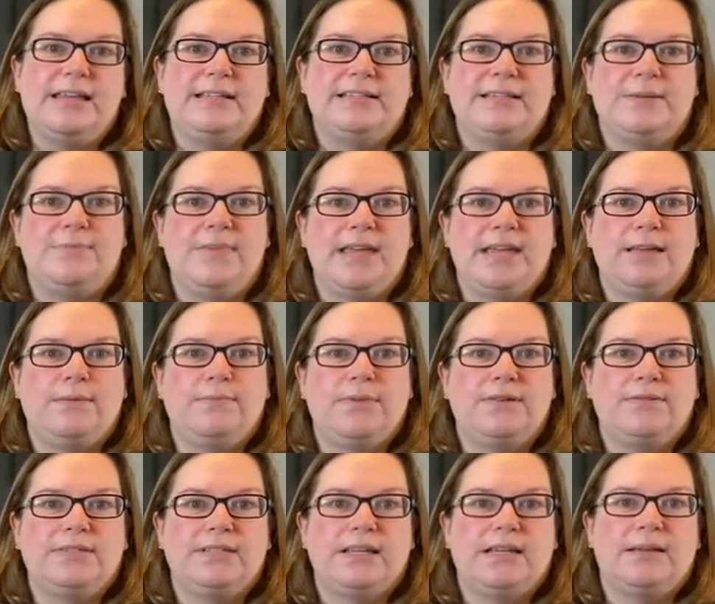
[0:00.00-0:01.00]
to make
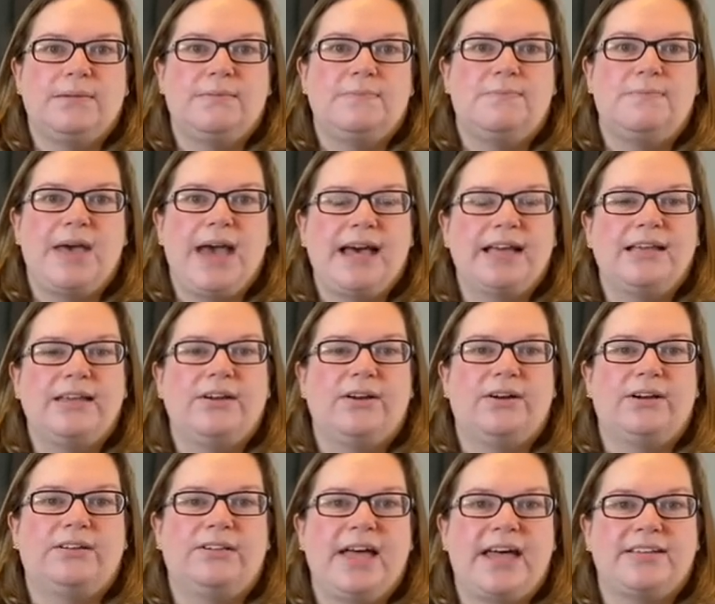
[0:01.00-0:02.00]
music back in our
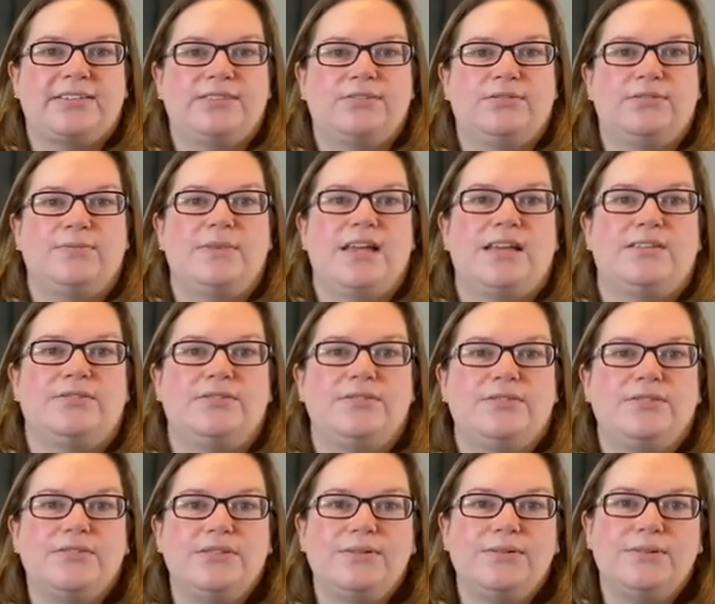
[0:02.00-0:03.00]
classroom as
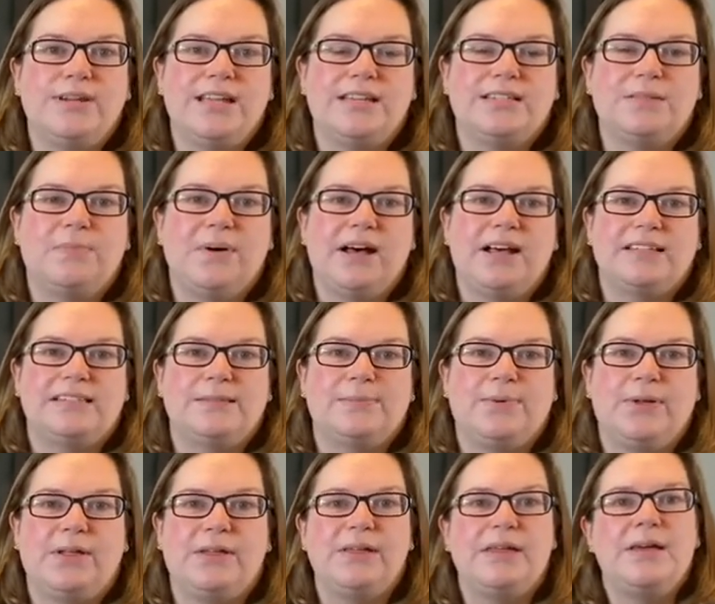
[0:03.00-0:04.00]
soon as
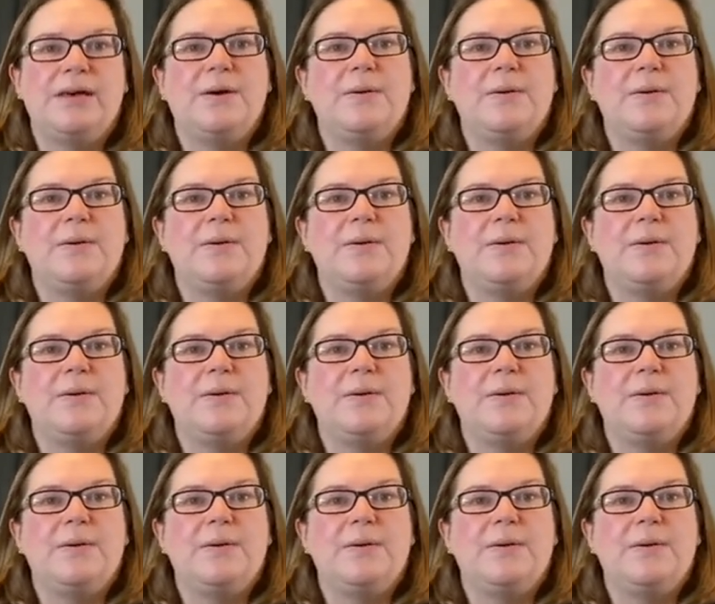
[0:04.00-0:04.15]
possible.